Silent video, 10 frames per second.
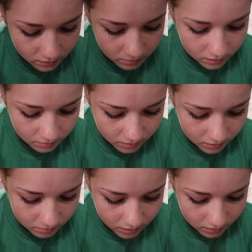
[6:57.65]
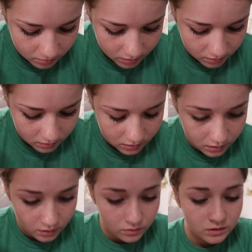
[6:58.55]
oh my god, oh my god, oh my god, oh my god, oh my god, it's
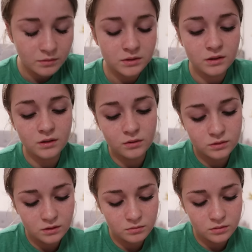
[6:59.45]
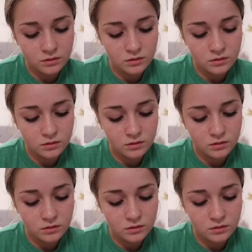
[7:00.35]
gonna close up, it's gonna close up.